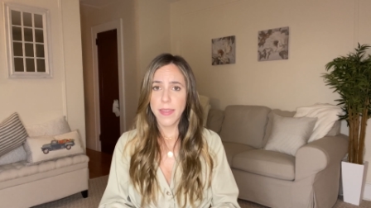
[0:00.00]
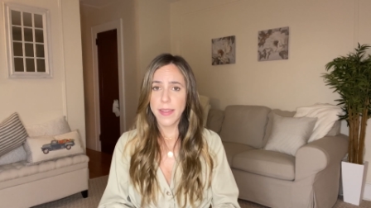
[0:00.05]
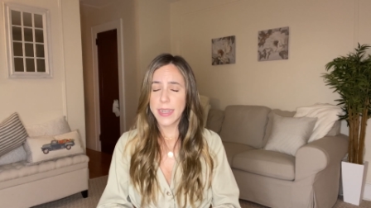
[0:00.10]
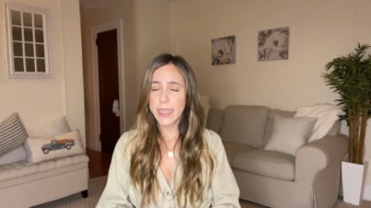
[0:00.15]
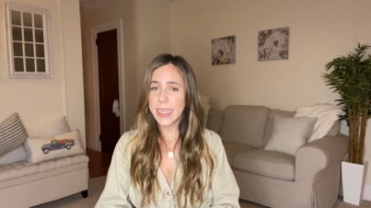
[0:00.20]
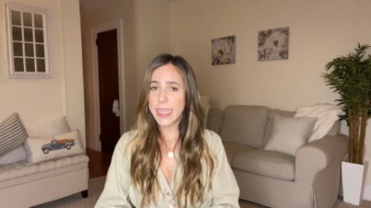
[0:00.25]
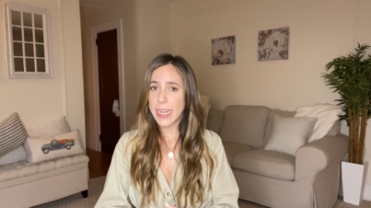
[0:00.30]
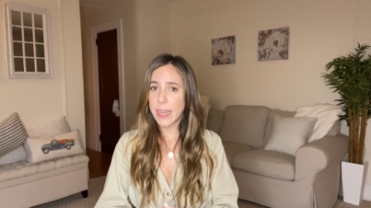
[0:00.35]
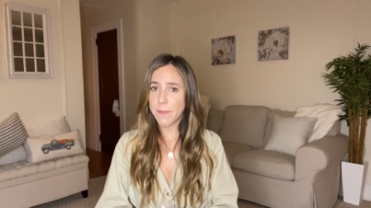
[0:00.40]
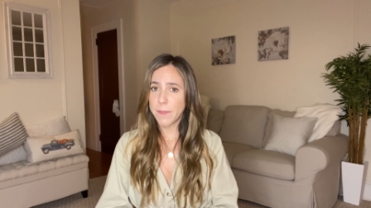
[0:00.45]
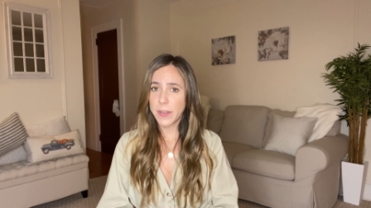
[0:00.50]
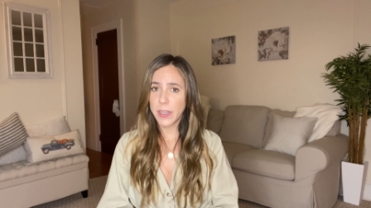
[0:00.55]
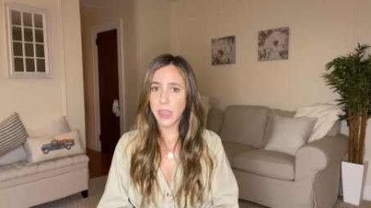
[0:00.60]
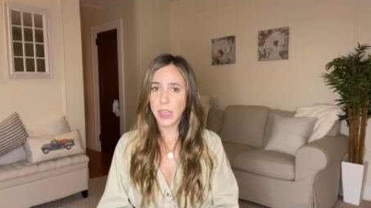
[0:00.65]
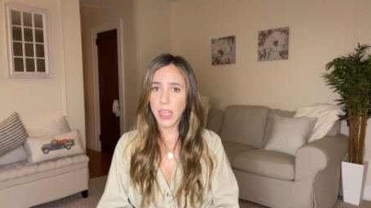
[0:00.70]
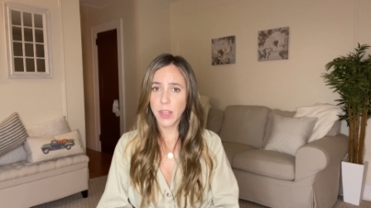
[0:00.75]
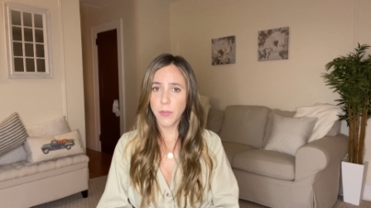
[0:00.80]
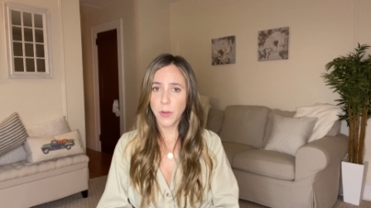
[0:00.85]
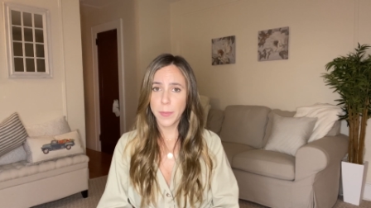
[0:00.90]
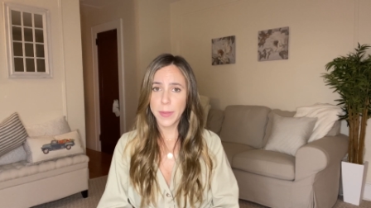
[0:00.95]

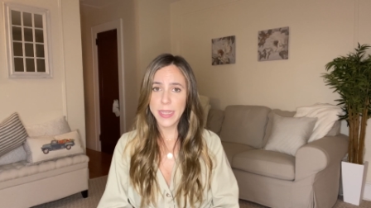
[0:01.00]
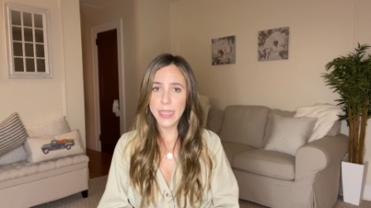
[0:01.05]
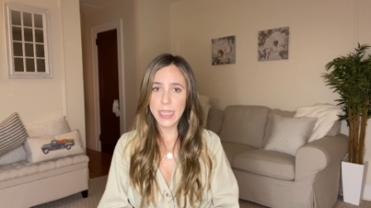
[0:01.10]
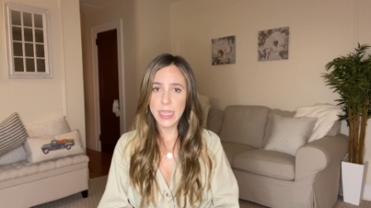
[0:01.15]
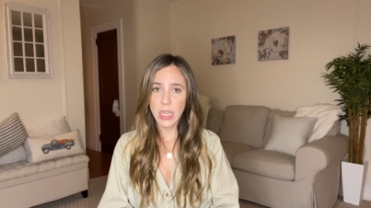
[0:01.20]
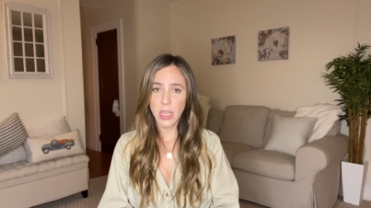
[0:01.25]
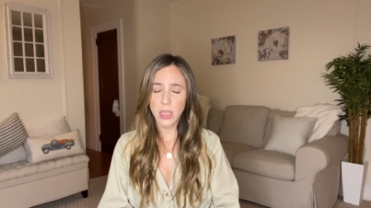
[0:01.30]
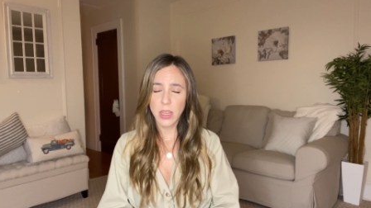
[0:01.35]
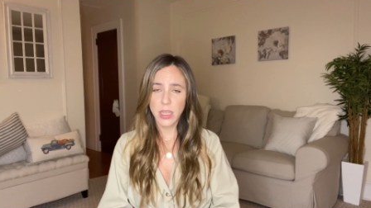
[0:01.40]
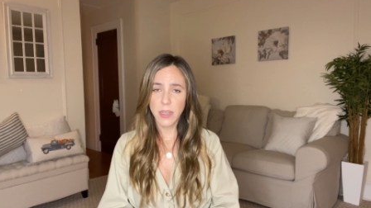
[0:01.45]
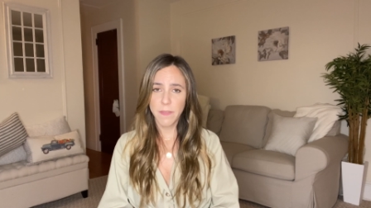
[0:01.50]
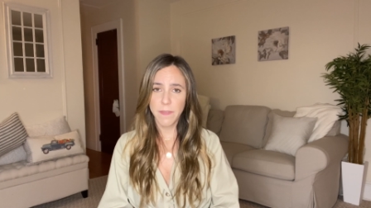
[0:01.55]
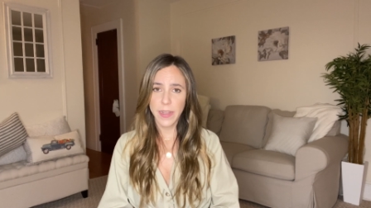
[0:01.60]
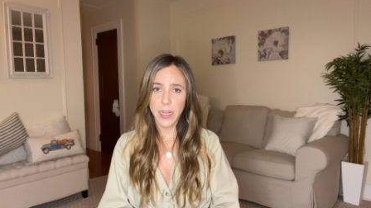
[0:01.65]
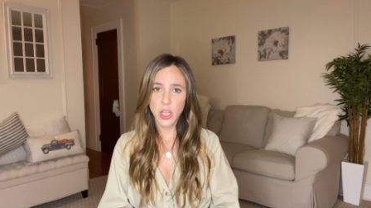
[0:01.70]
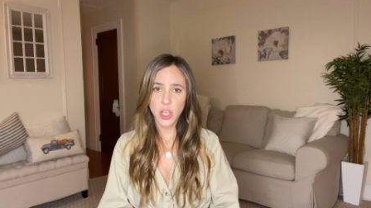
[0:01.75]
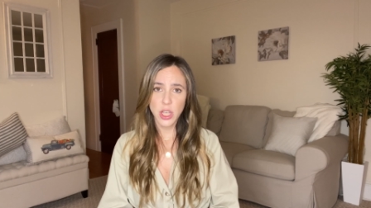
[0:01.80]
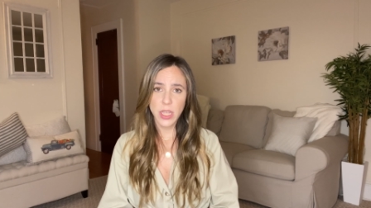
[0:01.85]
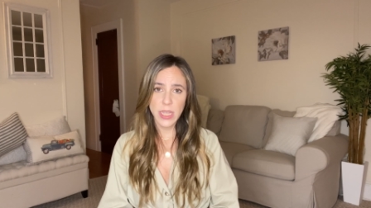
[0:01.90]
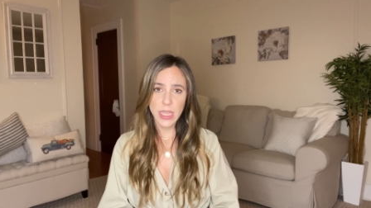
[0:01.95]
Definitely from a stealth
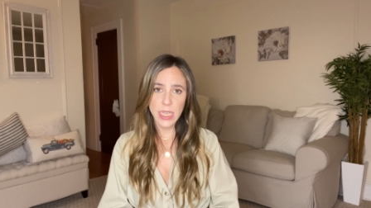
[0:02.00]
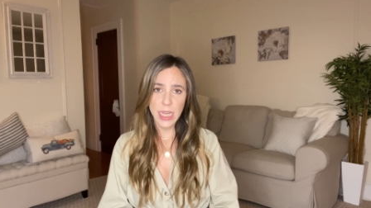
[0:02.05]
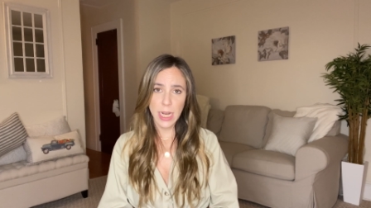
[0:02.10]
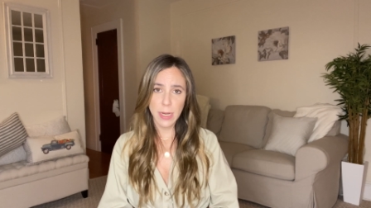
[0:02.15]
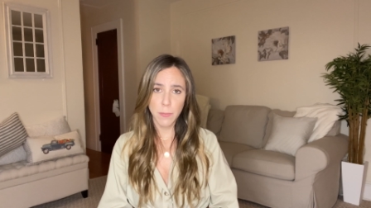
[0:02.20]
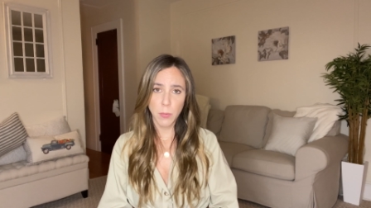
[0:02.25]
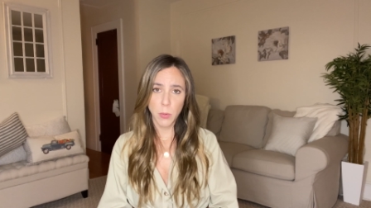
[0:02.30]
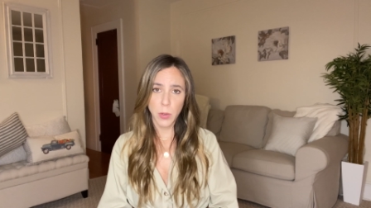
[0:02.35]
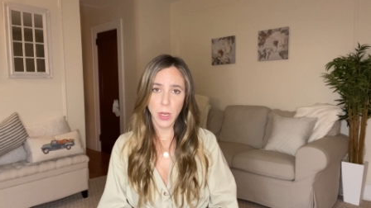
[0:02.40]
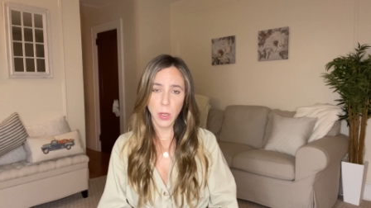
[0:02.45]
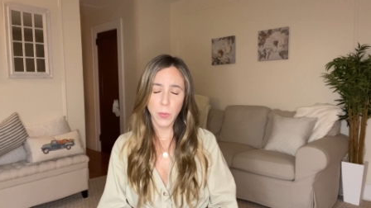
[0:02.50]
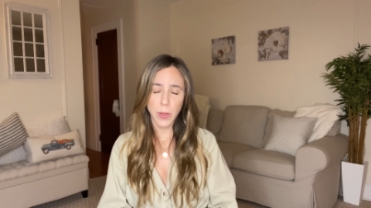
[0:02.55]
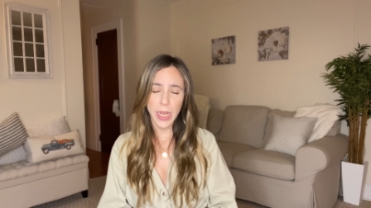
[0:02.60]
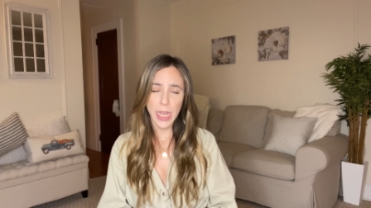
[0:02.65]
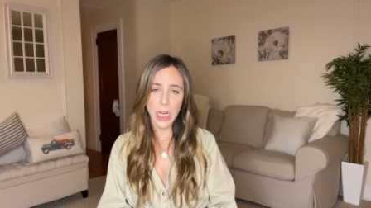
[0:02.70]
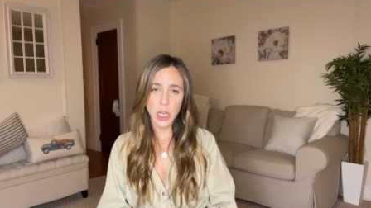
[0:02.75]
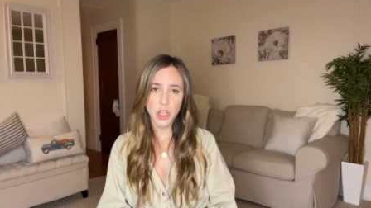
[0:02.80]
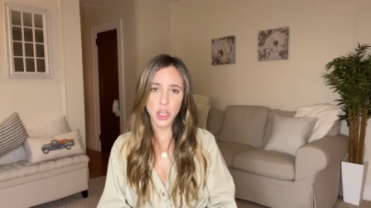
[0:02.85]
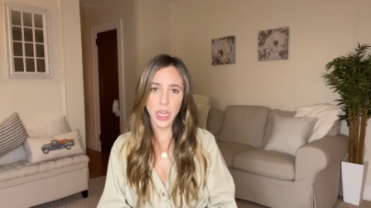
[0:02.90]
infection standpoint, we actually